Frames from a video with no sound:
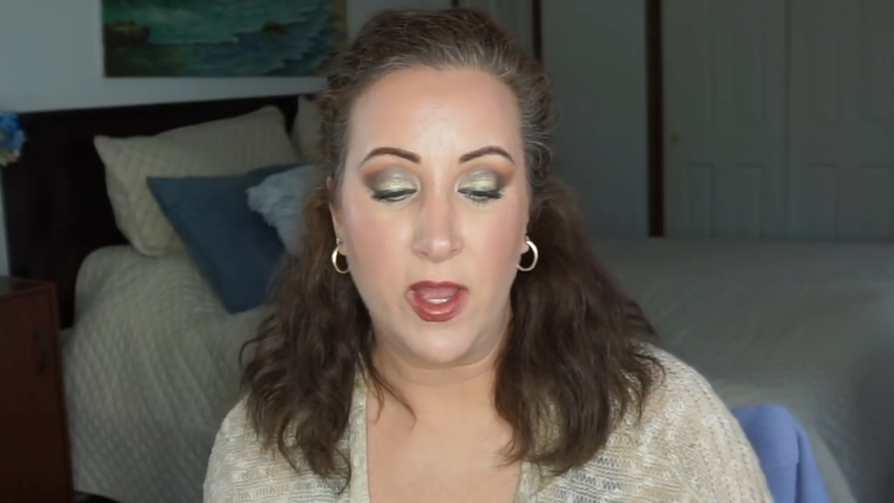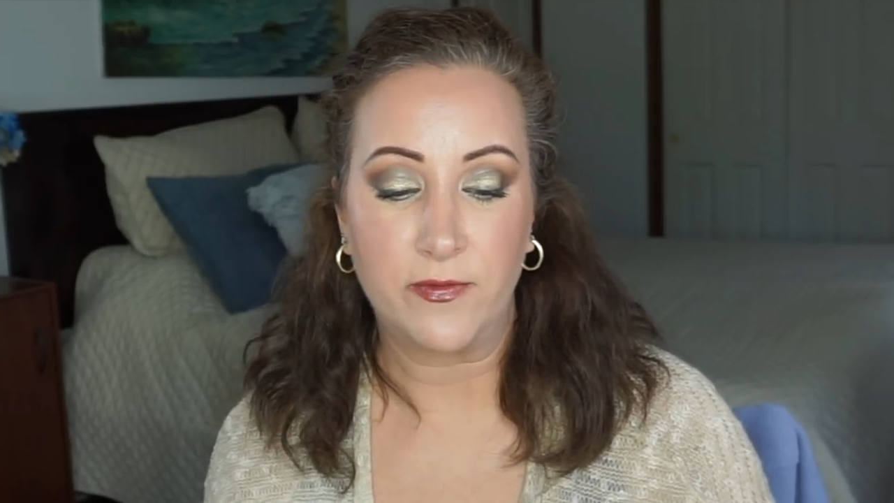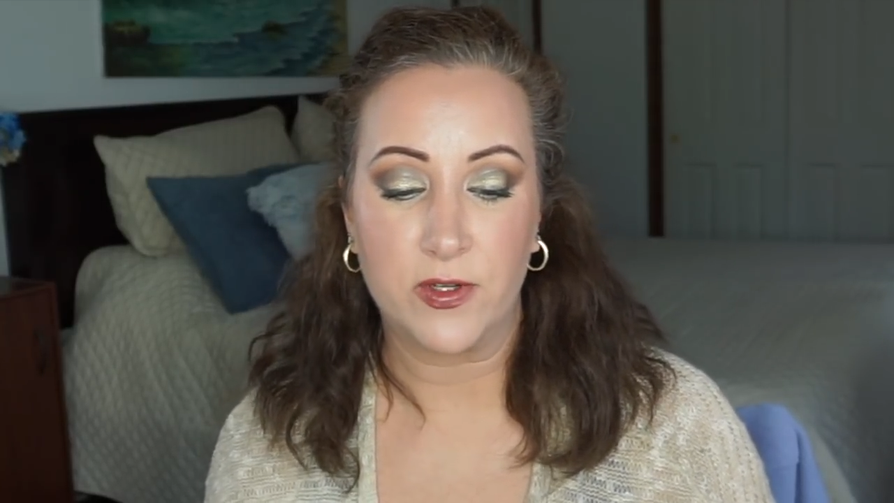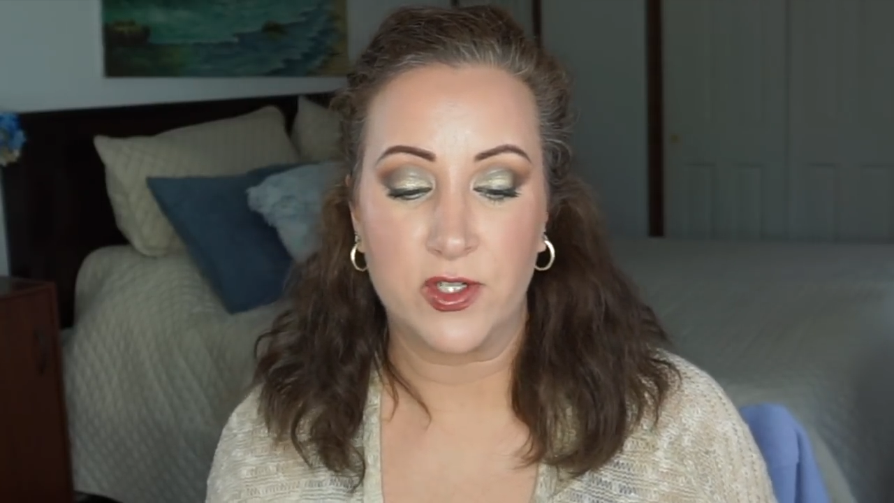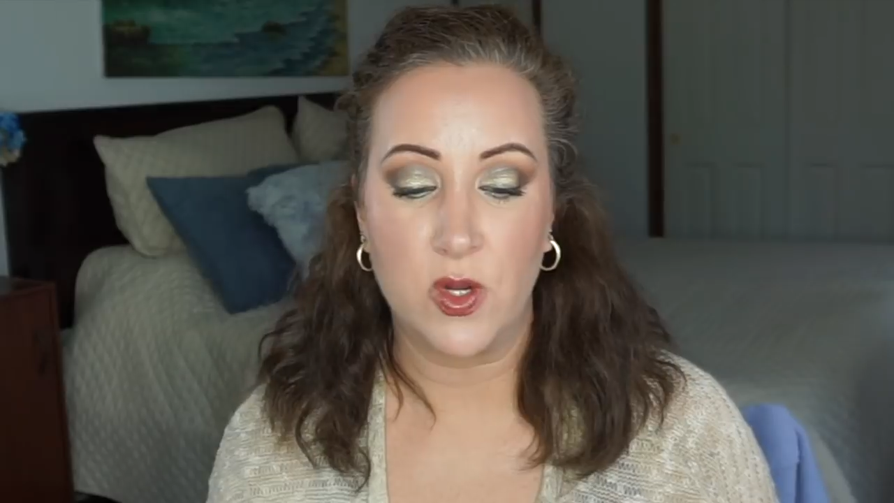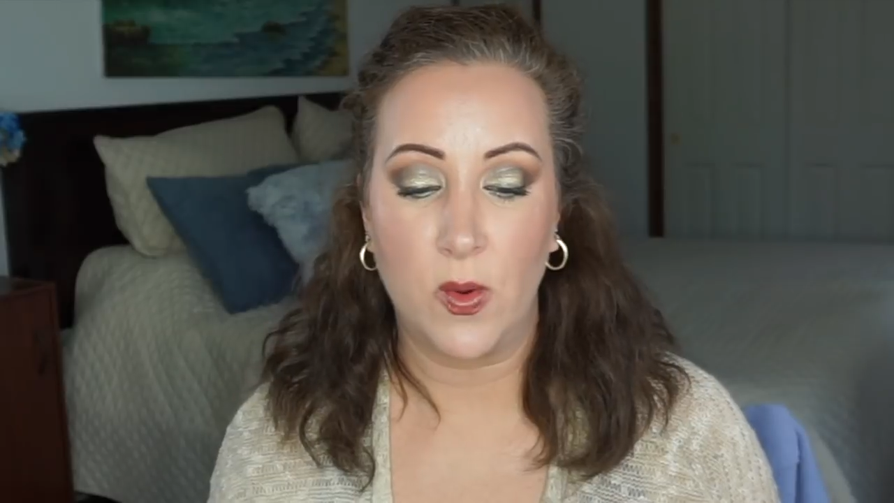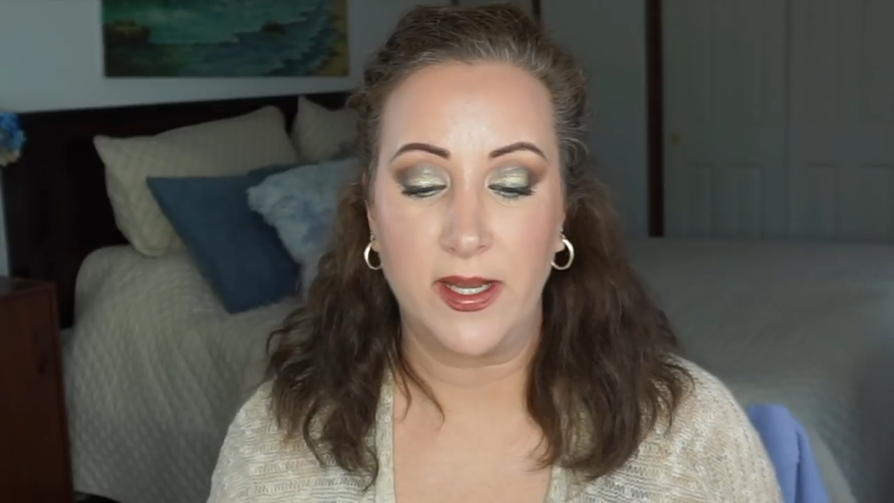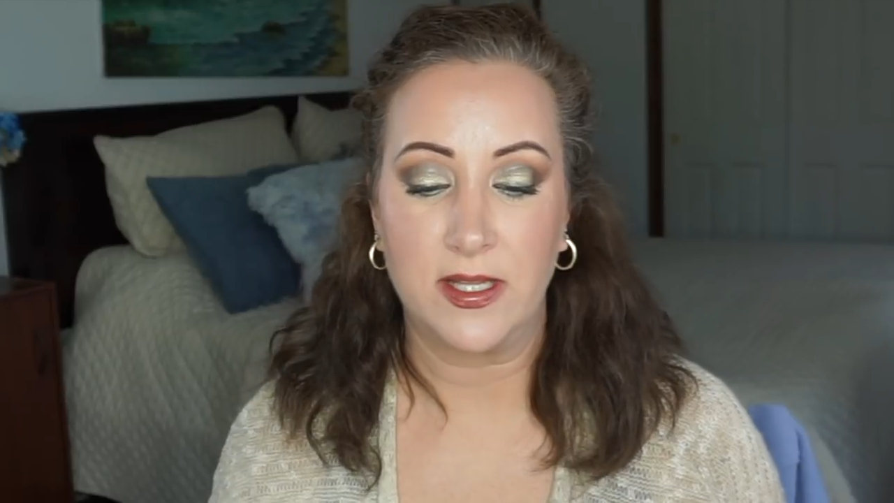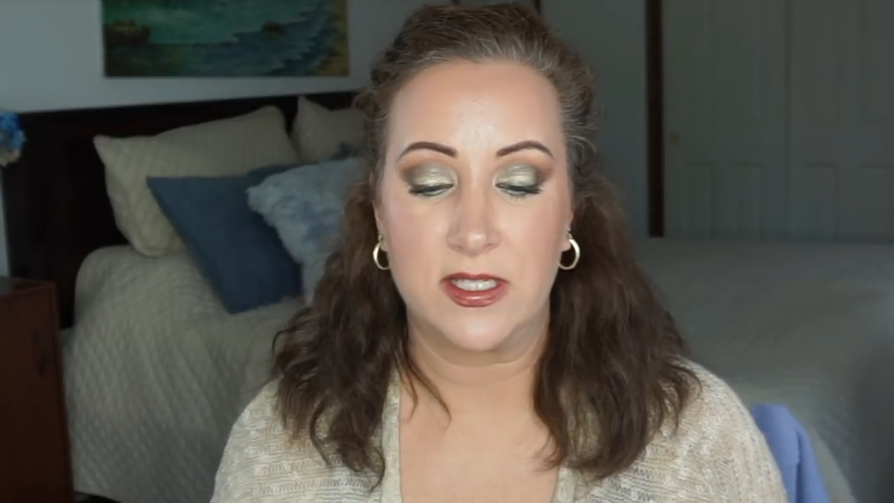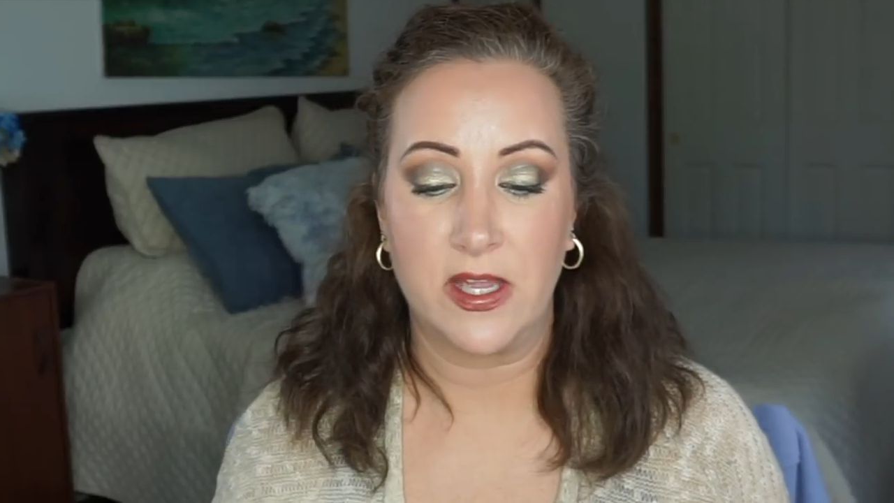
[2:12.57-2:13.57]
and for Snow
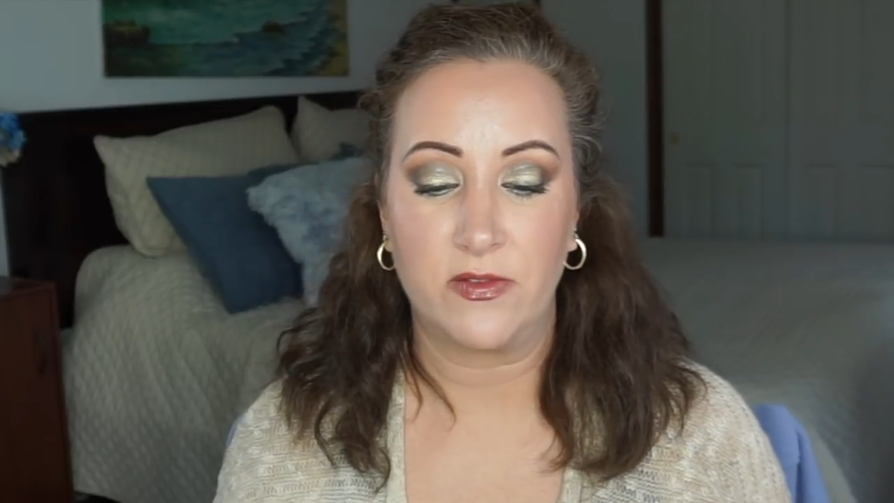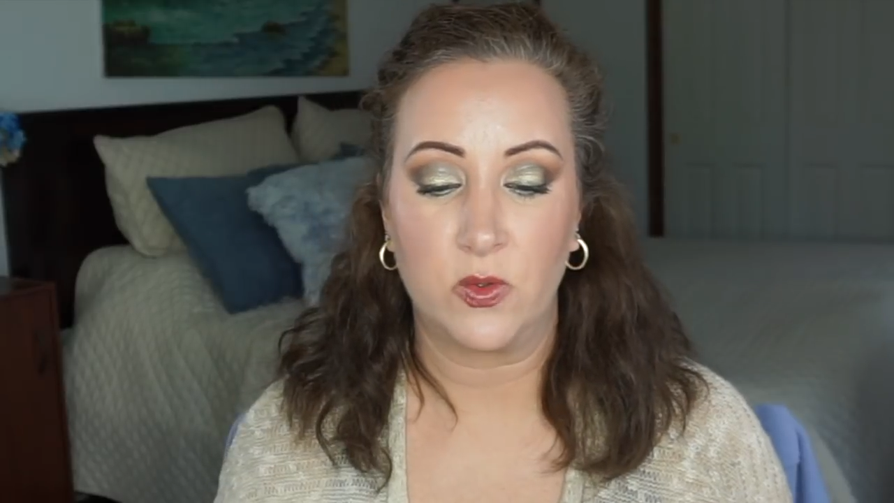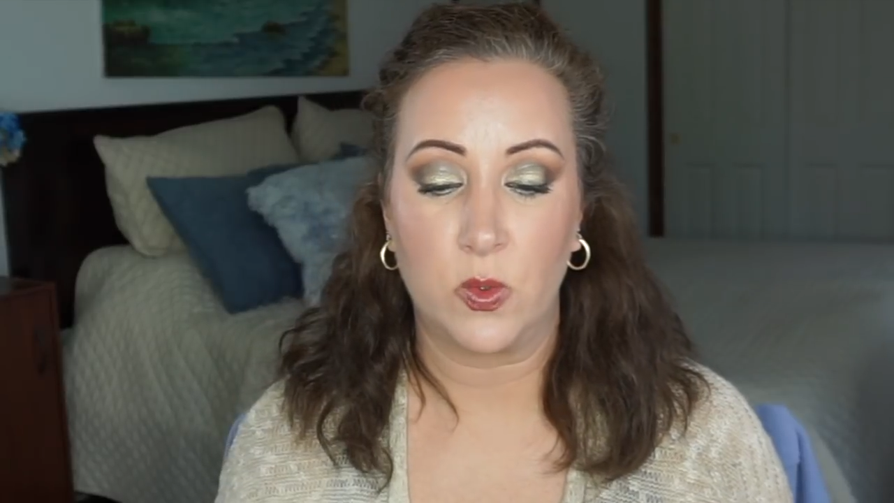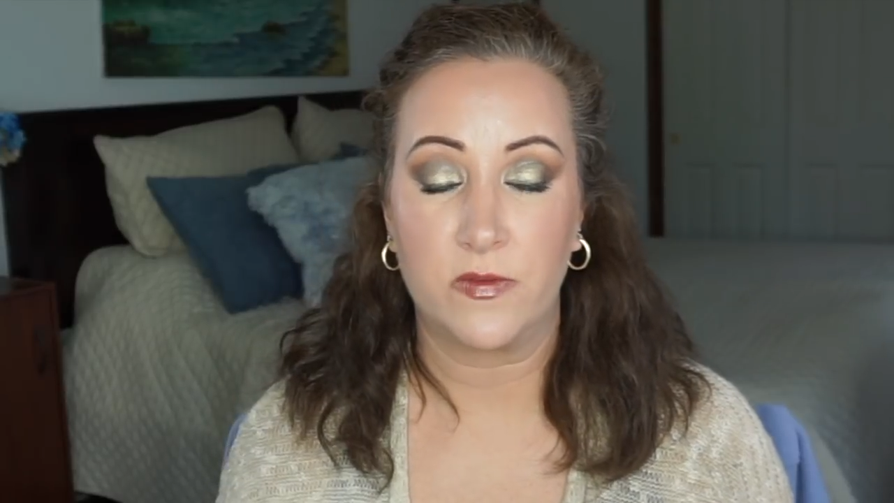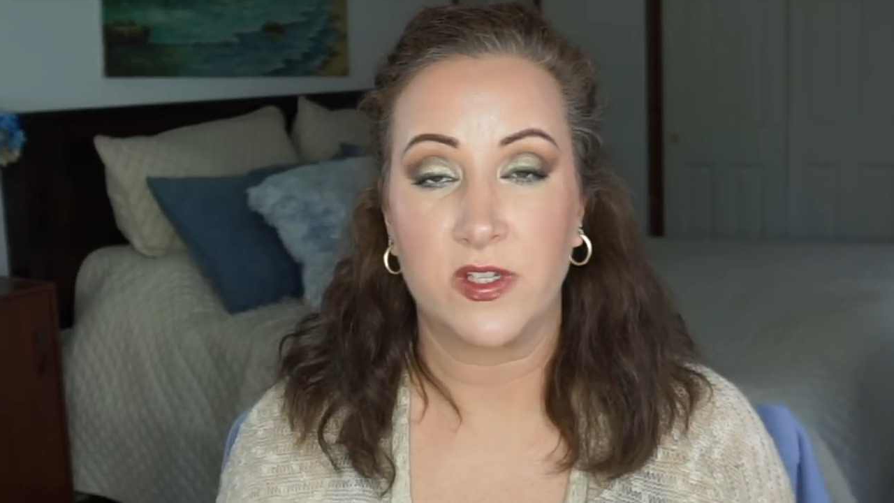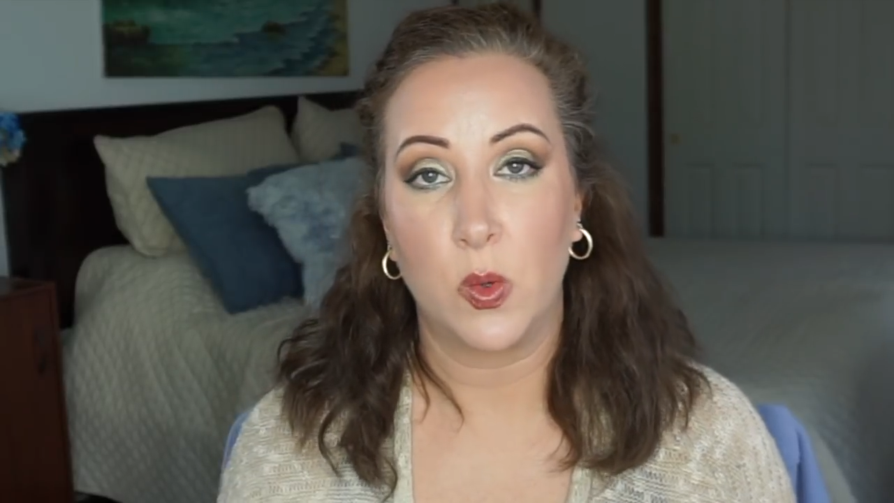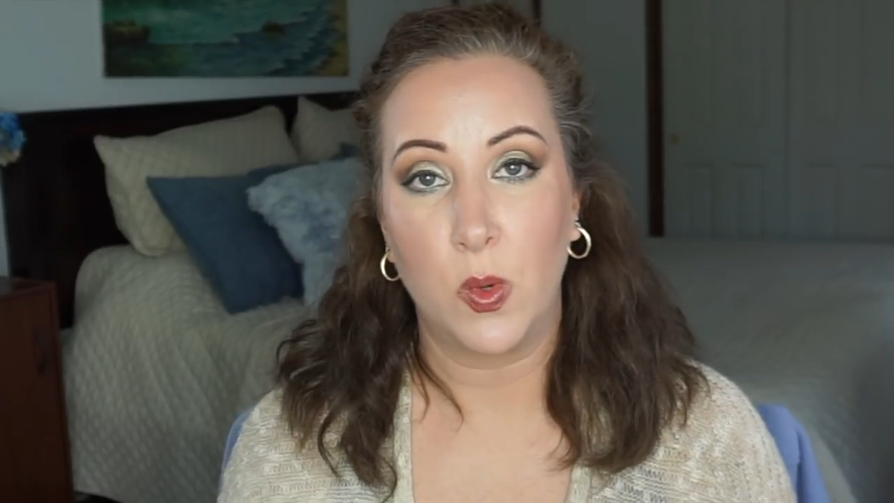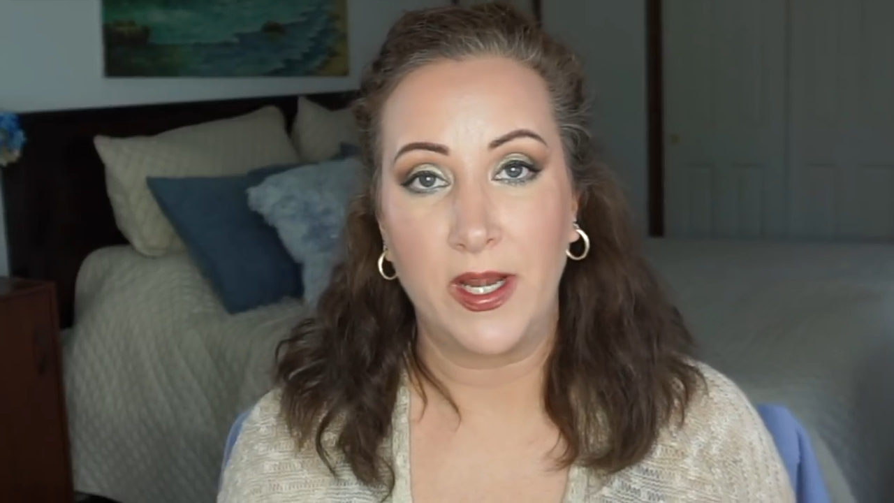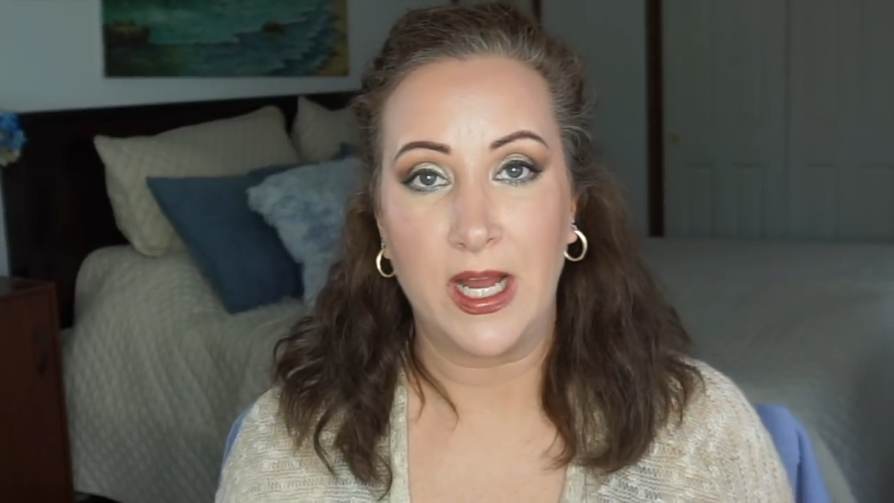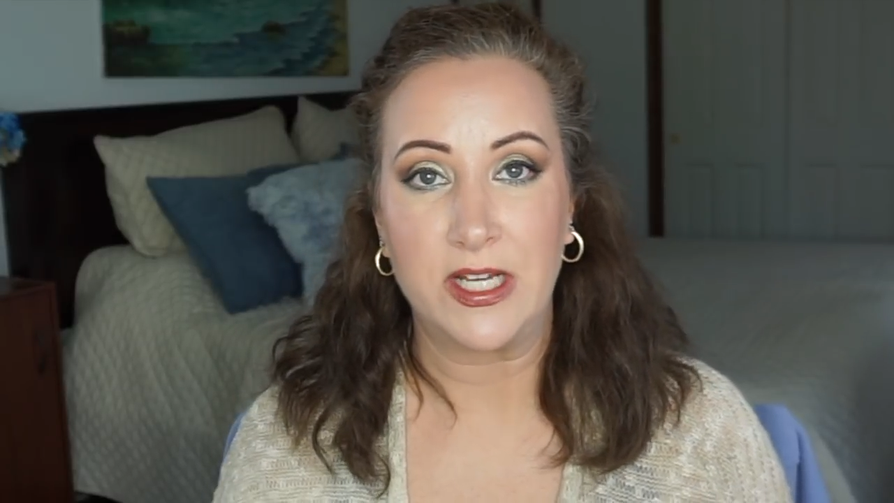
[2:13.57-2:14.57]
White and the Seven Dwarfs a
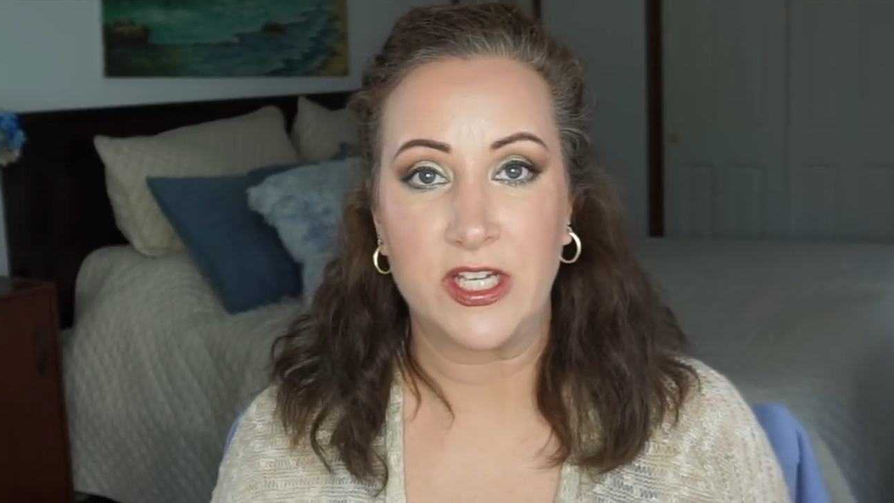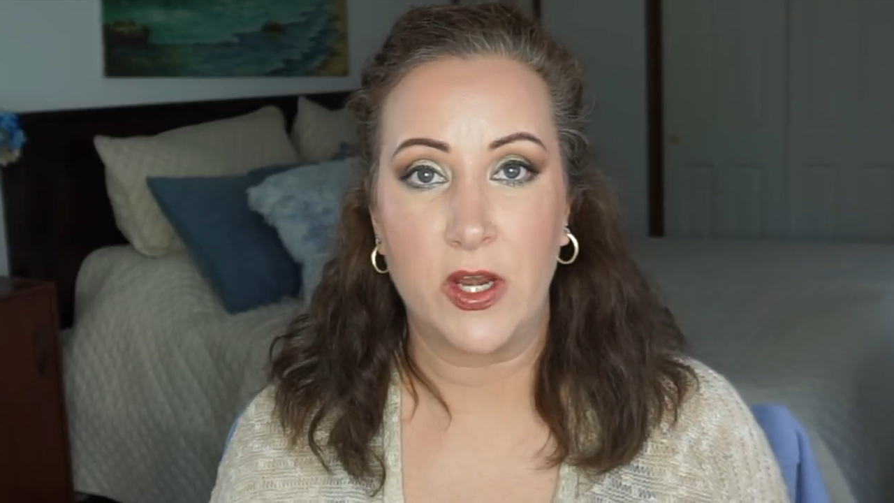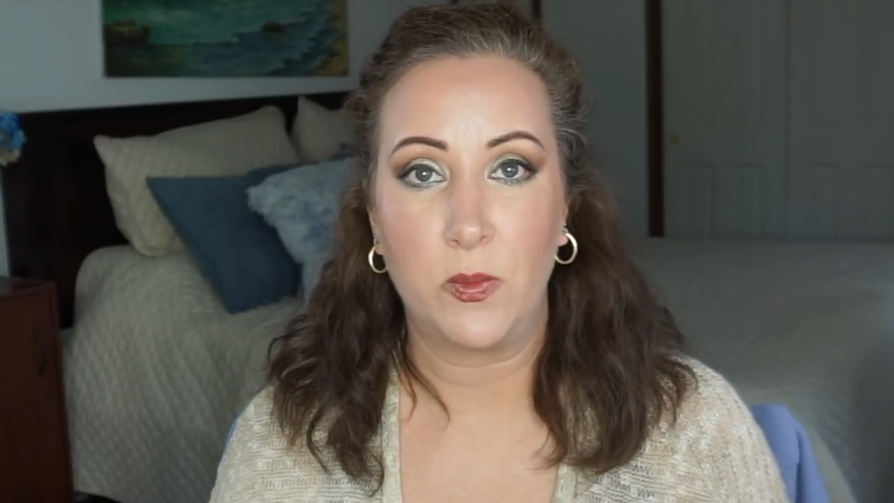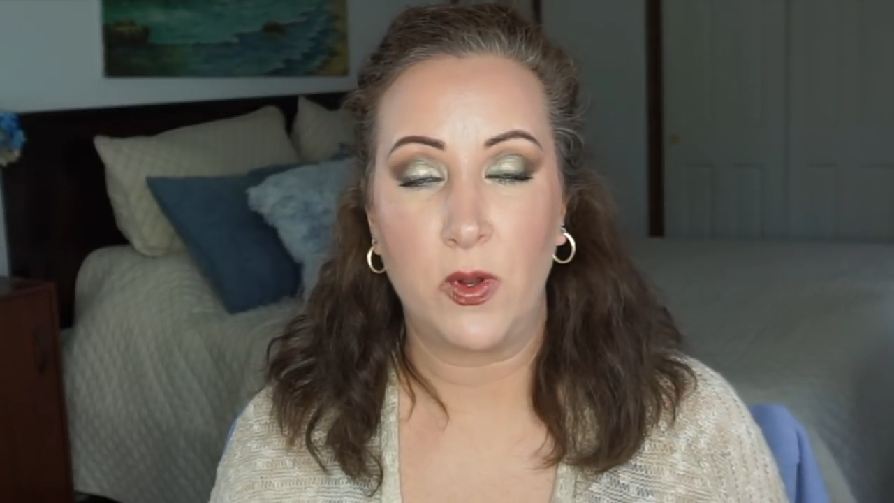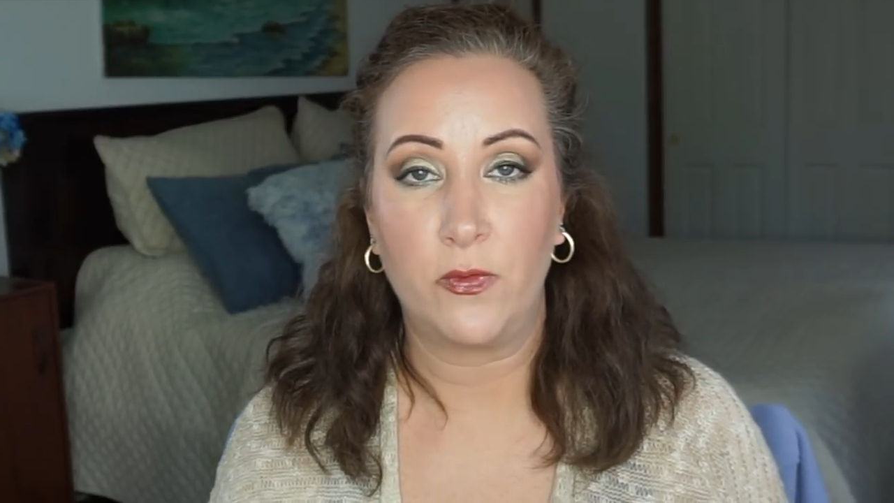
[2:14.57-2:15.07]
white eyeshadow.